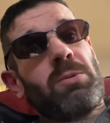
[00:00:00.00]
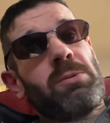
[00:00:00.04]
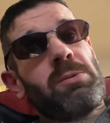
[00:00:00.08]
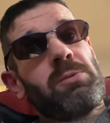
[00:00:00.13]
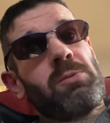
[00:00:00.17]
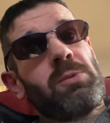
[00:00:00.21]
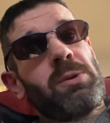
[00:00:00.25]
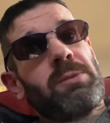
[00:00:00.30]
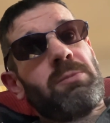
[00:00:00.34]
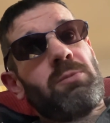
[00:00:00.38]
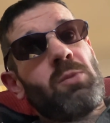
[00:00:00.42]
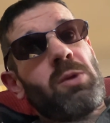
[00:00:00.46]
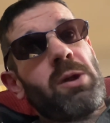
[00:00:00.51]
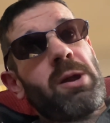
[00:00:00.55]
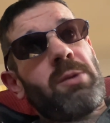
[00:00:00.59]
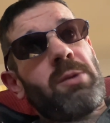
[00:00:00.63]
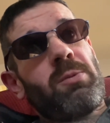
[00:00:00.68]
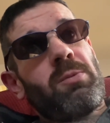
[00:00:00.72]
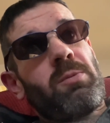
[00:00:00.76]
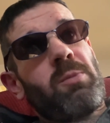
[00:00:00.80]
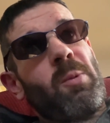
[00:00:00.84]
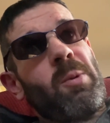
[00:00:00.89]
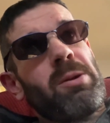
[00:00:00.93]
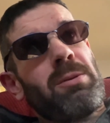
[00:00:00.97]

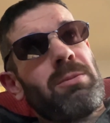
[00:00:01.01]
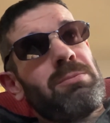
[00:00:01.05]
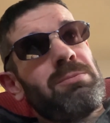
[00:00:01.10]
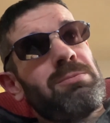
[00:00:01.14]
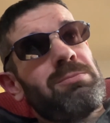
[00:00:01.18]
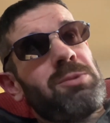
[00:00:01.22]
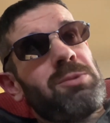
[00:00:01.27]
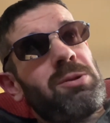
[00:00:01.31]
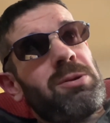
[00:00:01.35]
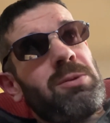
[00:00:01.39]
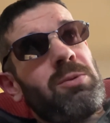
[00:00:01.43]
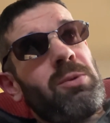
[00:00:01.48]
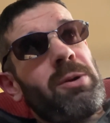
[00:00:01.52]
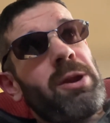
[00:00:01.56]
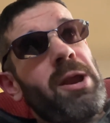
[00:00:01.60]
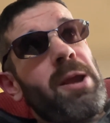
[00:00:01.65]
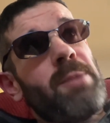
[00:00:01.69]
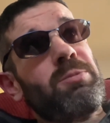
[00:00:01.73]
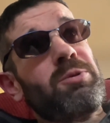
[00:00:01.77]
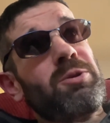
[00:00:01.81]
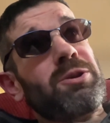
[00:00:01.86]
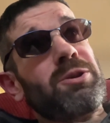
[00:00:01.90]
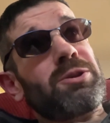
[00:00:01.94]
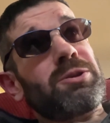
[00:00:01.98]
What
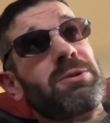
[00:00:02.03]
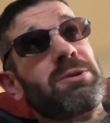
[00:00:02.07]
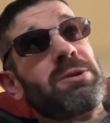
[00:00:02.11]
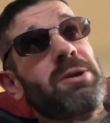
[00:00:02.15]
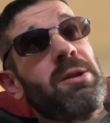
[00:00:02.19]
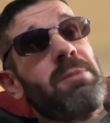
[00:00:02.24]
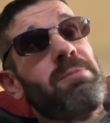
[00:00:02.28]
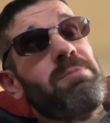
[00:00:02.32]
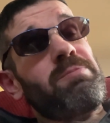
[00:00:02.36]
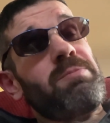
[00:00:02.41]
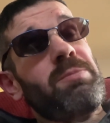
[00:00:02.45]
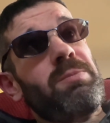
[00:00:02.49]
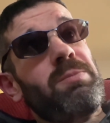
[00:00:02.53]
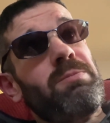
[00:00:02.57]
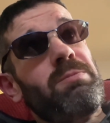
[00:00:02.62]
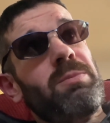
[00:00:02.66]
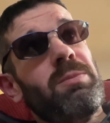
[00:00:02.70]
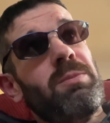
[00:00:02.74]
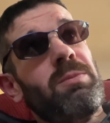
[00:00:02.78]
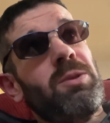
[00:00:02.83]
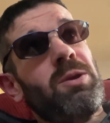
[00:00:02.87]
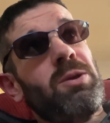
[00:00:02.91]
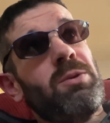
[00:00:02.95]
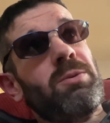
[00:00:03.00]
Aboriginal is going to
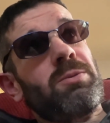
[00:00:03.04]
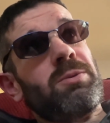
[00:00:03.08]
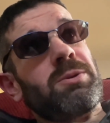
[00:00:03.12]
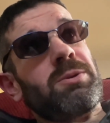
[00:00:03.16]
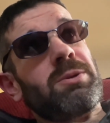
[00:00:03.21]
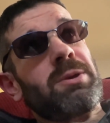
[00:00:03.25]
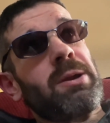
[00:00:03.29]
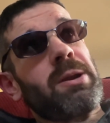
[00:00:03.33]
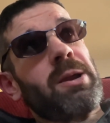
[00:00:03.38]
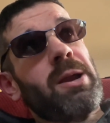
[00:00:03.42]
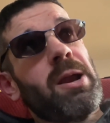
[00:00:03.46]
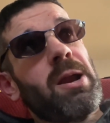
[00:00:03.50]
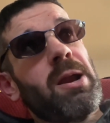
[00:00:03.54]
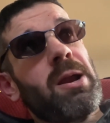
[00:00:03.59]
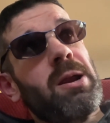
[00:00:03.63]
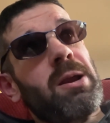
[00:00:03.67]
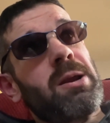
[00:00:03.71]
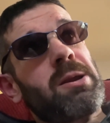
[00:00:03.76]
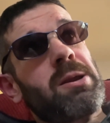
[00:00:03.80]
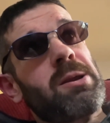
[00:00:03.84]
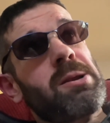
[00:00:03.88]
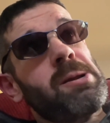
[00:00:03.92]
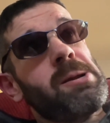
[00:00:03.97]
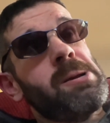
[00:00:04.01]
use a
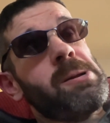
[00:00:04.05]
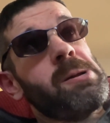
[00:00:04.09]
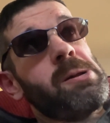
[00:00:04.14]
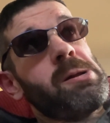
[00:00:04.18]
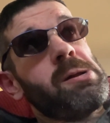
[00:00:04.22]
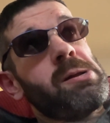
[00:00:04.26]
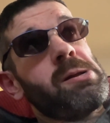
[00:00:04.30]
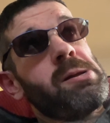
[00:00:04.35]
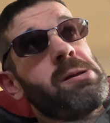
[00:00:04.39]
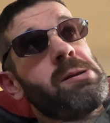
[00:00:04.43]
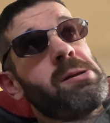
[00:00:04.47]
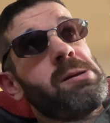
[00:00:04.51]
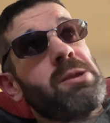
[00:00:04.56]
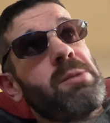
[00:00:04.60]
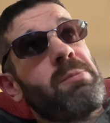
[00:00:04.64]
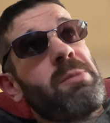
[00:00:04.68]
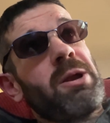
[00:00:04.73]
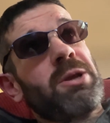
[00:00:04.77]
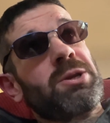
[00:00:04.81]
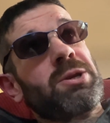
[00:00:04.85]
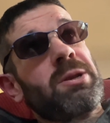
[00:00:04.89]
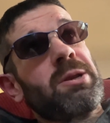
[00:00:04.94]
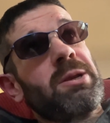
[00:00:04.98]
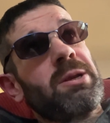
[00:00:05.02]
card to
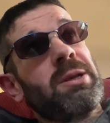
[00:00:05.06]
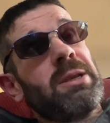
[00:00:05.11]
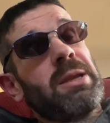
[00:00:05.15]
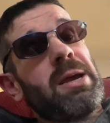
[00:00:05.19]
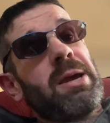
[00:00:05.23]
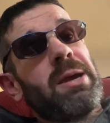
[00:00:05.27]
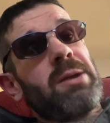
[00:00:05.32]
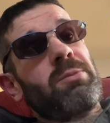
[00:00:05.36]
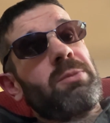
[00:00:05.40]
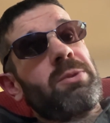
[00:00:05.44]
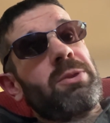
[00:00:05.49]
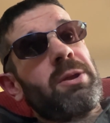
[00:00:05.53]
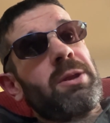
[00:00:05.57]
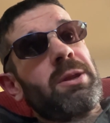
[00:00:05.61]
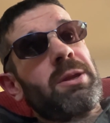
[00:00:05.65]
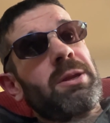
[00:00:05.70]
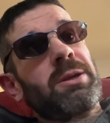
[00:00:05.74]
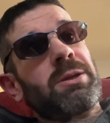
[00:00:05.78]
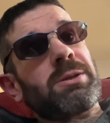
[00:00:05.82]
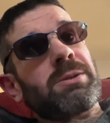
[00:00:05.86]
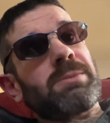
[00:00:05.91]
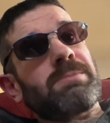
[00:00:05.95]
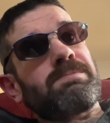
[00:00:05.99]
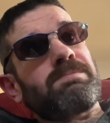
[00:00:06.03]
buy shit online when they could
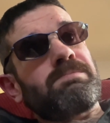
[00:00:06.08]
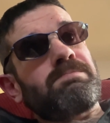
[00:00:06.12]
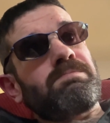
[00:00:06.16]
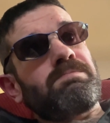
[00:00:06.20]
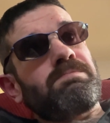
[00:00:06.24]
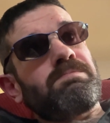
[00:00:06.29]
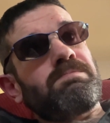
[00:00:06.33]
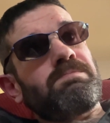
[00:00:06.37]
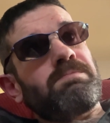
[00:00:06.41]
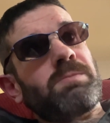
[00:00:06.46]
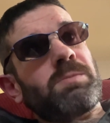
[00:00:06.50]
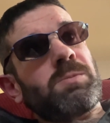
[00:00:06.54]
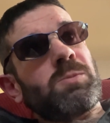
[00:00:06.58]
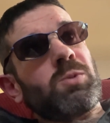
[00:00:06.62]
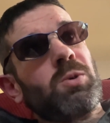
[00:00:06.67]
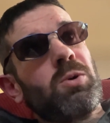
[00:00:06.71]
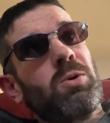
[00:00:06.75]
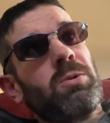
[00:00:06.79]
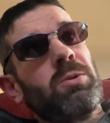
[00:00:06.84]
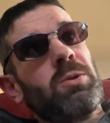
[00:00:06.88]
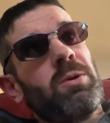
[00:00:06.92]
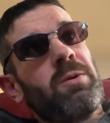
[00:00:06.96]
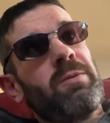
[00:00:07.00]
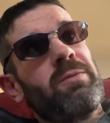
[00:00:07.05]
just
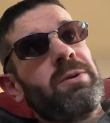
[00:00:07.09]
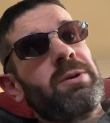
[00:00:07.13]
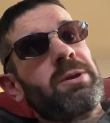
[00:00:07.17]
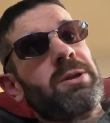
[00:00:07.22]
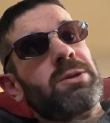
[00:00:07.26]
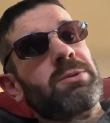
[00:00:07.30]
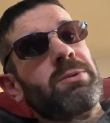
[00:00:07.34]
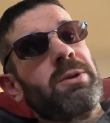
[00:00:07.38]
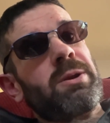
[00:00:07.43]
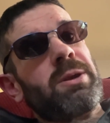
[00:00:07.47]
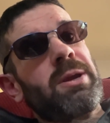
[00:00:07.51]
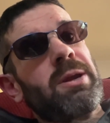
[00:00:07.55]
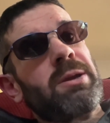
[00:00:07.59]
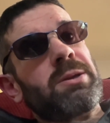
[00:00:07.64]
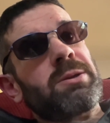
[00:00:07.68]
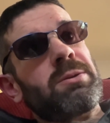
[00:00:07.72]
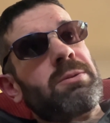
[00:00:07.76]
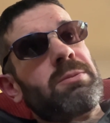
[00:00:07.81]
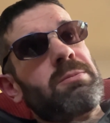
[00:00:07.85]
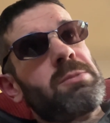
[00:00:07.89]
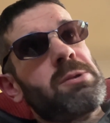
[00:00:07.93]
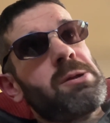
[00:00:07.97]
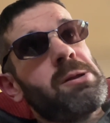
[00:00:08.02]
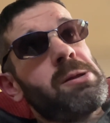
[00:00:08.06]
roll over and it's right next to them?